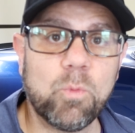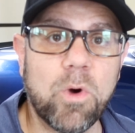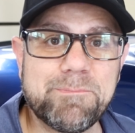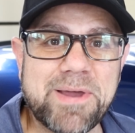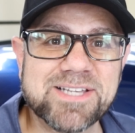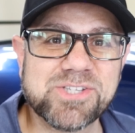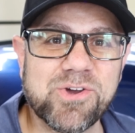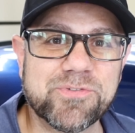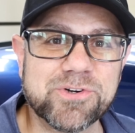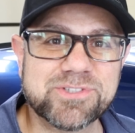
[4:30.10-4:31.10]
one pass
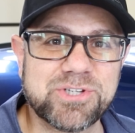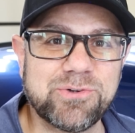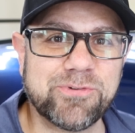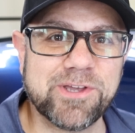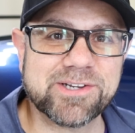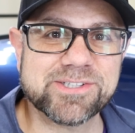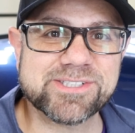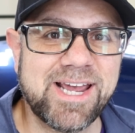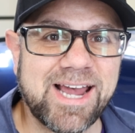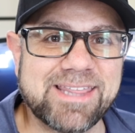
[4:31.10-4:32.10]
over, two
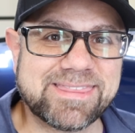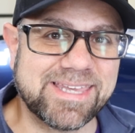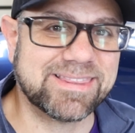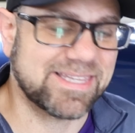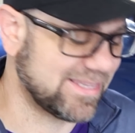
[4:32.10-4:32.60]
fingers. I think